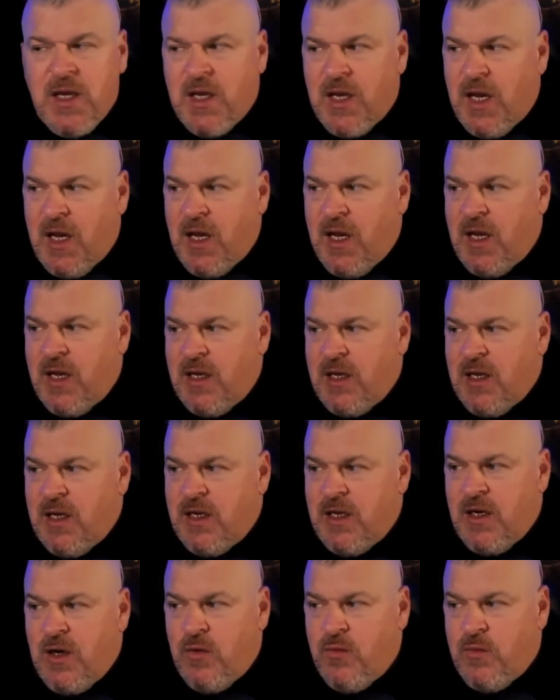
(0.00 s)
Uh,
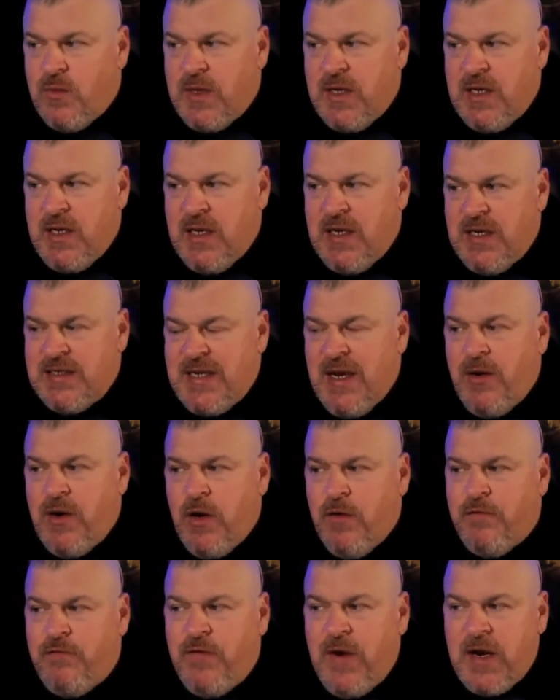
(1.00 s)
you know, he he's out
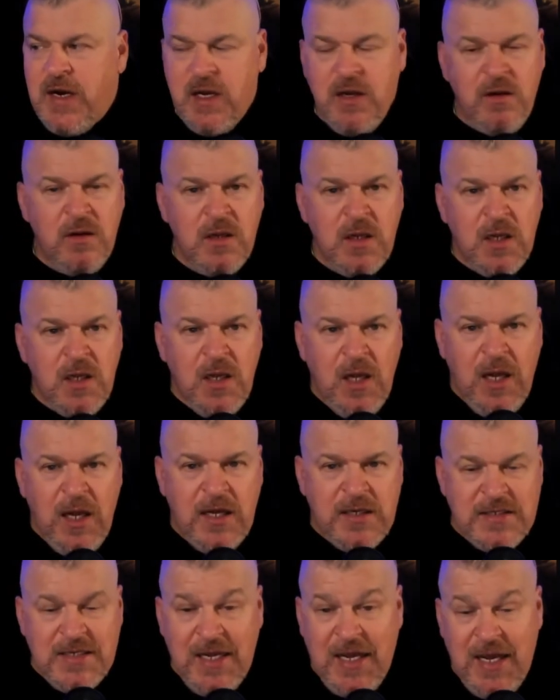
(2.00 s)
here fighting
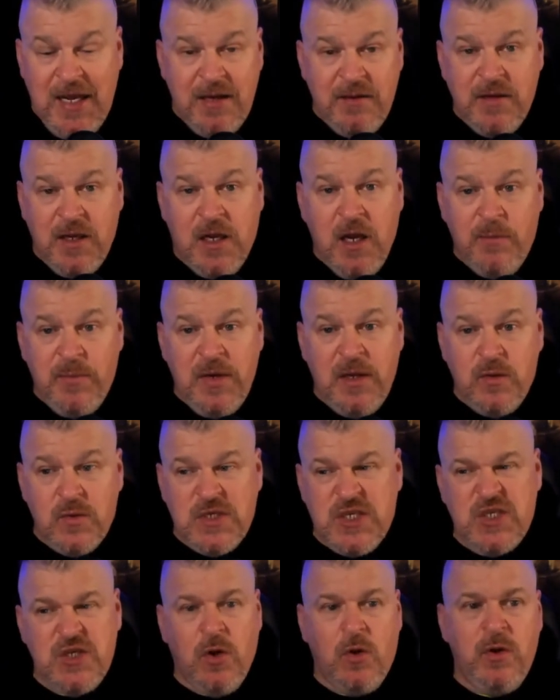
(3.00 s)
uh, to get the company that was
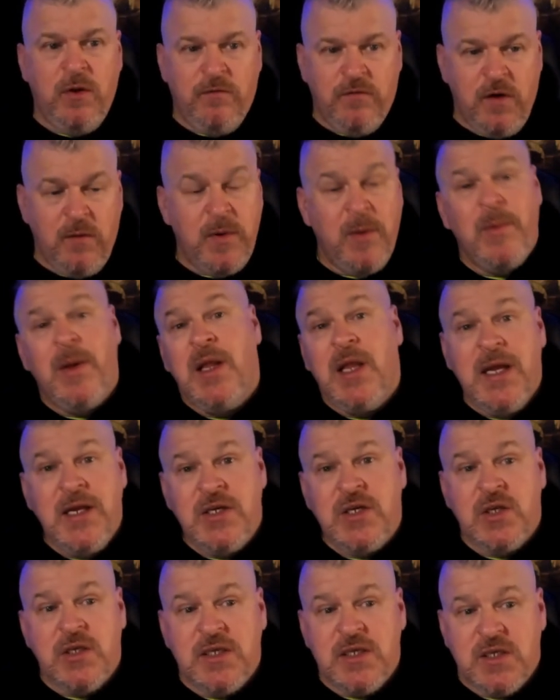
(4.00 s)
stolen from him,
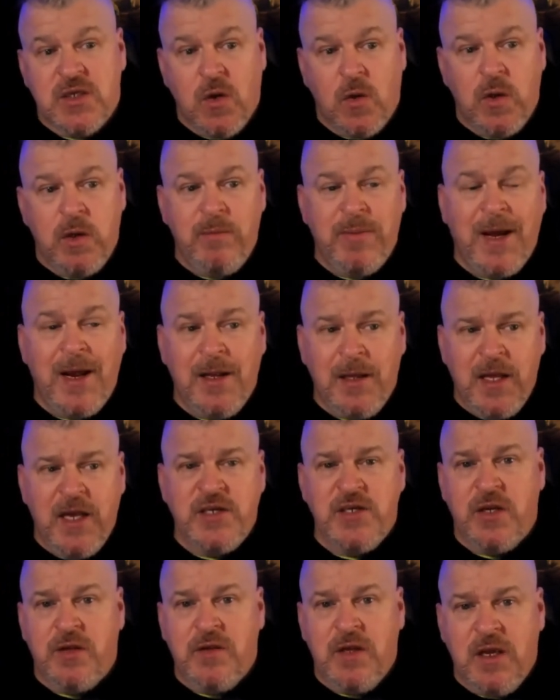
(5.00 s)
allegedly stolen by
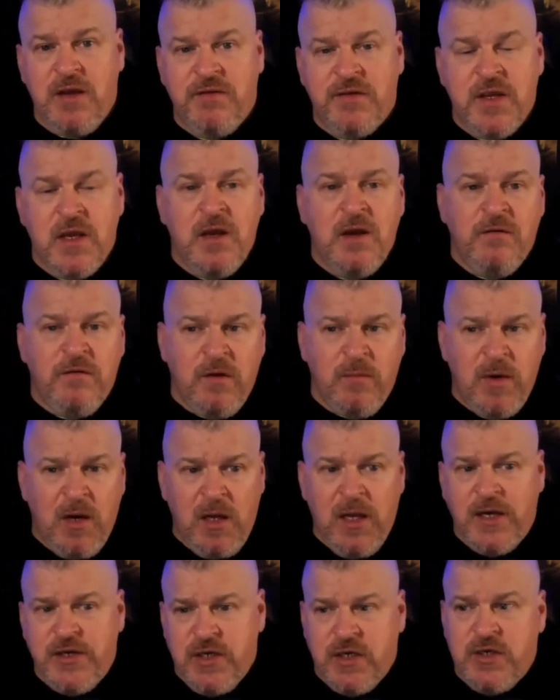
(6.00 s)
alleged thieves from an
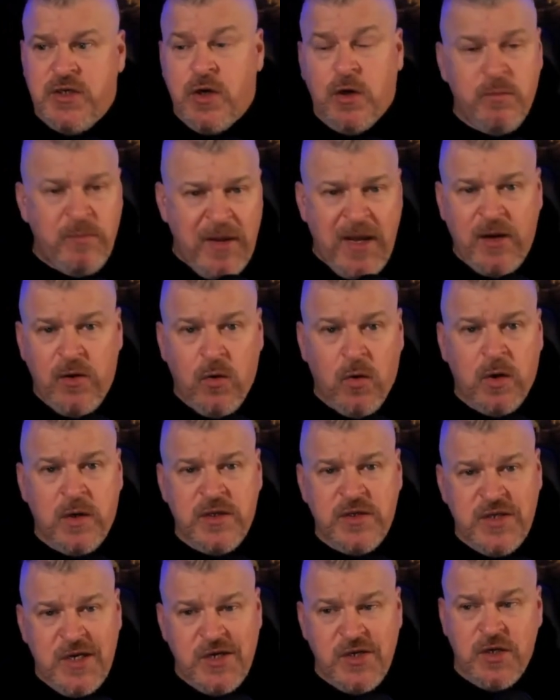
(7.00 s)
alleged dirtbag
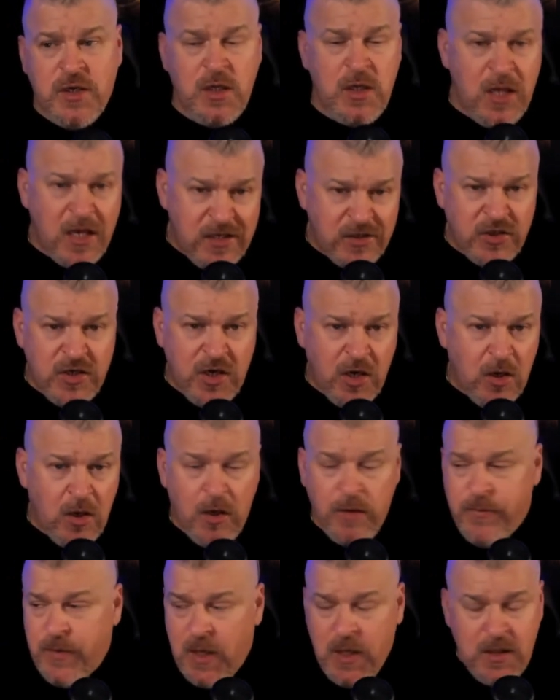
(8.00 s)
organization, allegedly
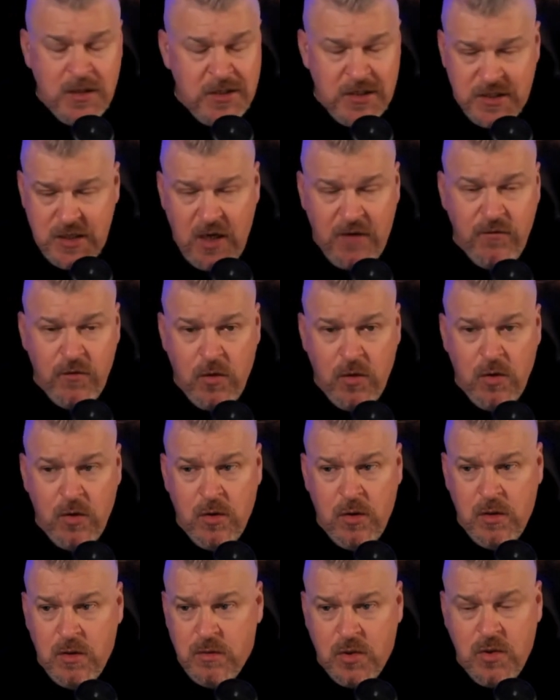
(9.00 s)
called
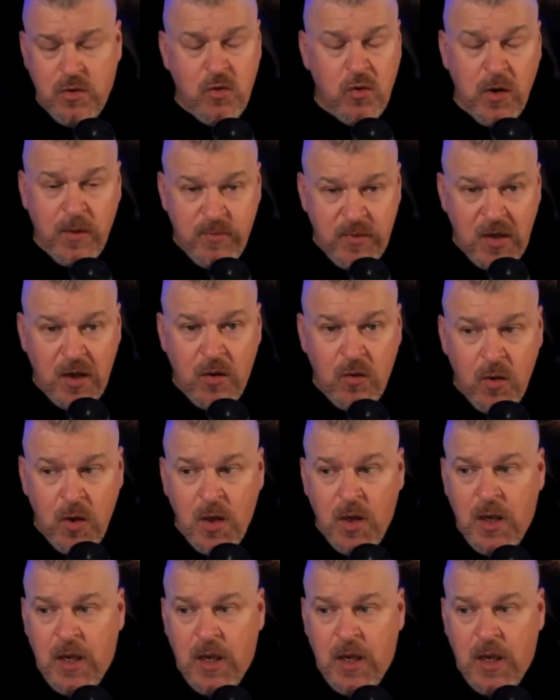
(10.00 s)
Discover Crypto.